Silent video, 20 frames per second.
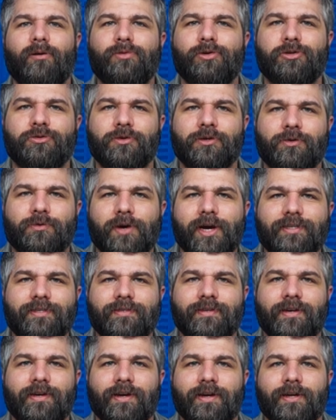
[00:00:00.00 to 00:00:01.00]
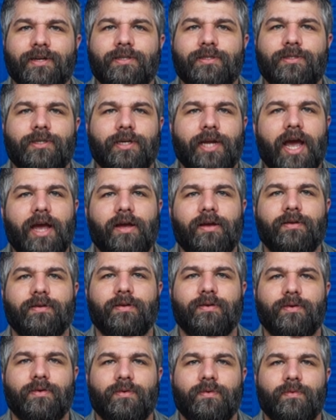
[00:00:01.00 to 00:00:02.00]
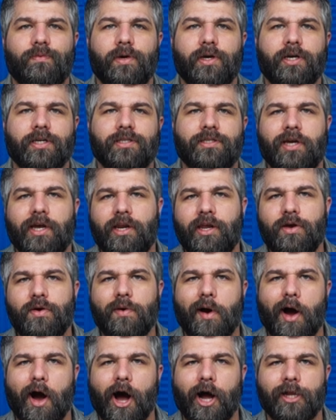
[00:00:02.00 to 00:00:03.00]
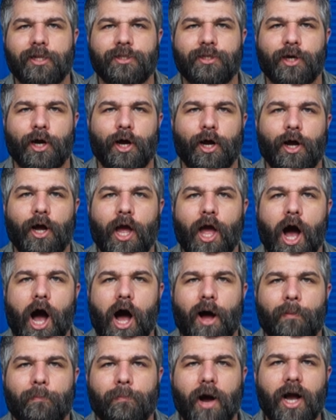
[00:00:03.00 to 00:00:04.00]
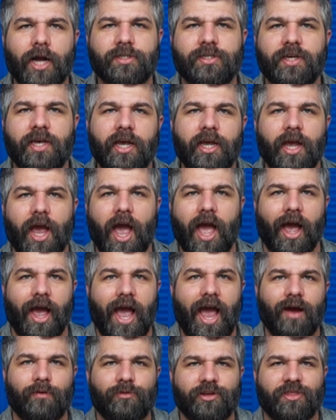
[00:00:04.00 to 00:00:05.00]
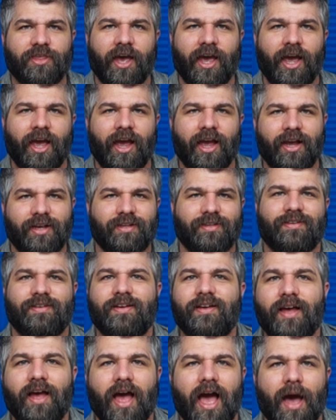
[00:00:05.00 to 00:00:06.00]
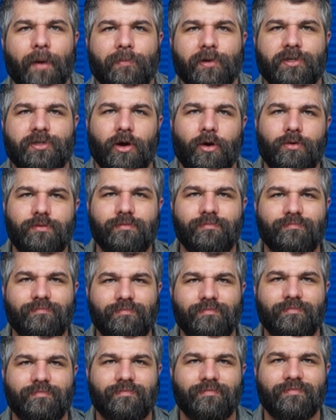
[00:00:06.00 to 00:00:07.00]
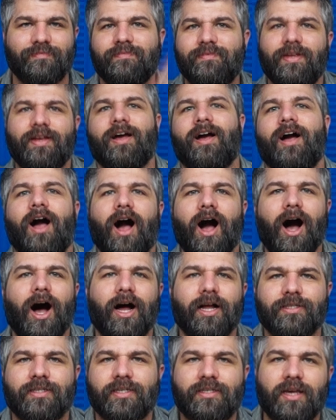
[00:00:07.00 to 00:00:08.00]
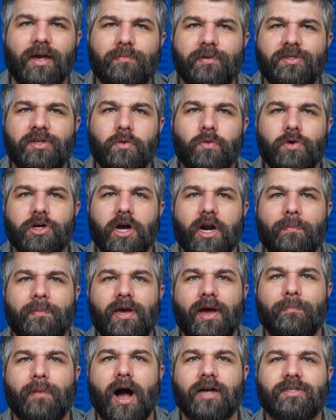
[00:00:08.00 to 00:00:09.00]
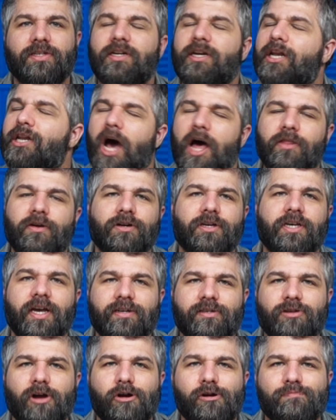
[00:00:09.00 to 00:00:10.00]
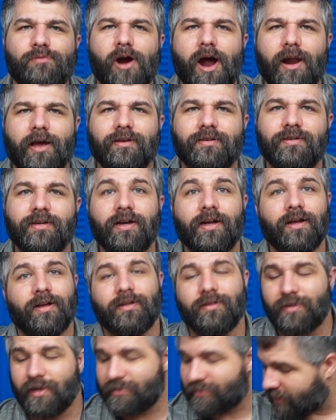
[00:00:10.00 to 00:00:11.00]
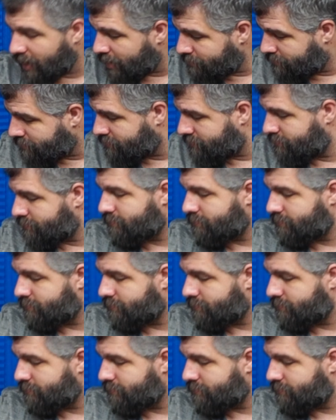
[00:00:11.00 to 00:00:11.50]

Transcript: hope you're doing great. Today, we continue on the unboxing everything episode. On this episode, we're going to be unboxing another Kickstarter product. This time,